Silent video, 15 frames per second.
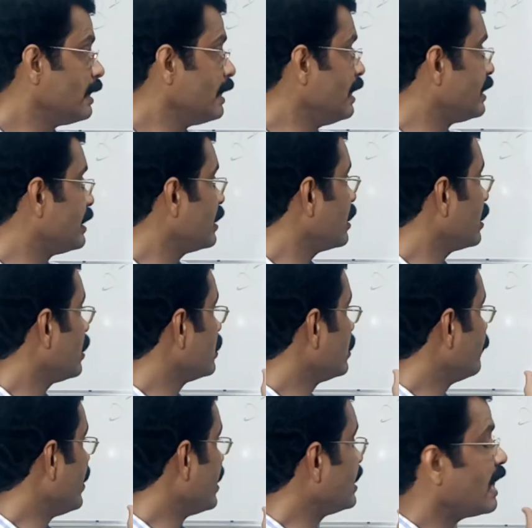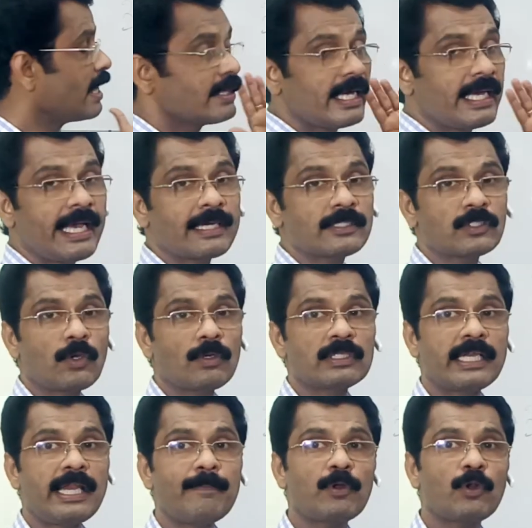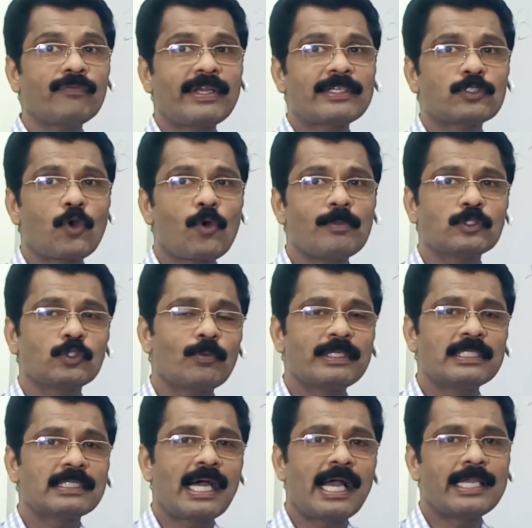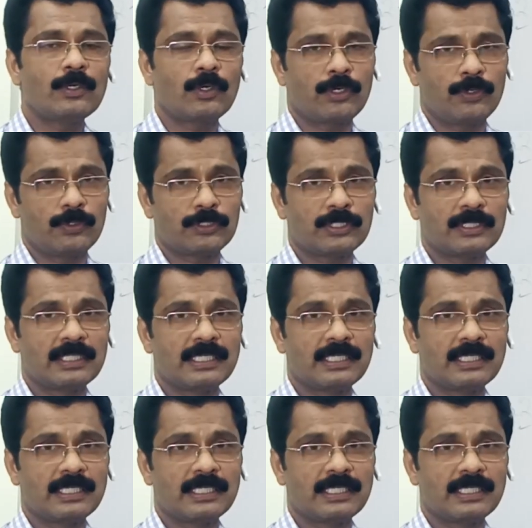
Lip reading: Whether the number of X chromosome is high or not.